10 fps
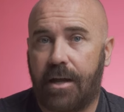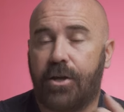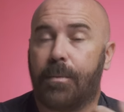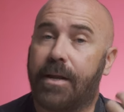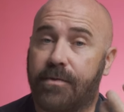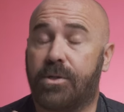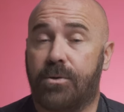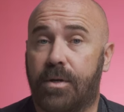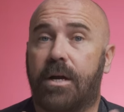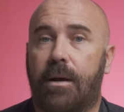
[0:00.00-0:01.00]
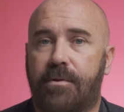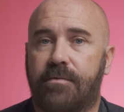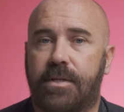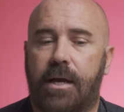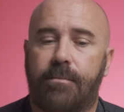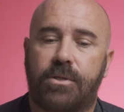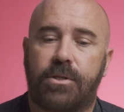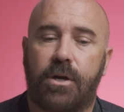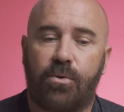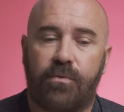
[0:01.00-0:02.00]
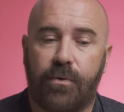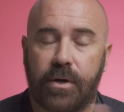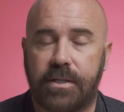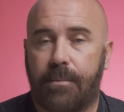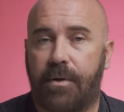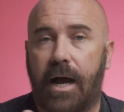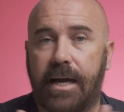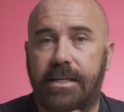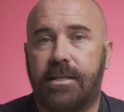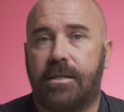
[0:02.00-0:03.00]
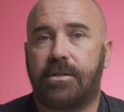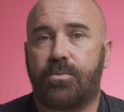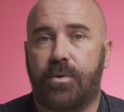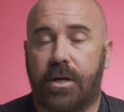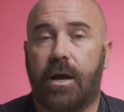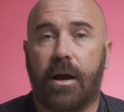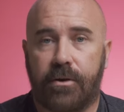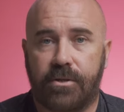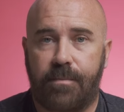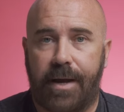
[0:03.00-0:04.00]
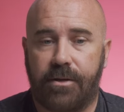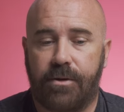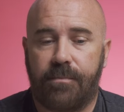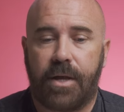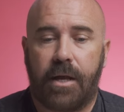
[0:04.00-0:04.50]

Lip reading: You might have to do it a couple of times. So for example, I did this with a Cocker Spaniel.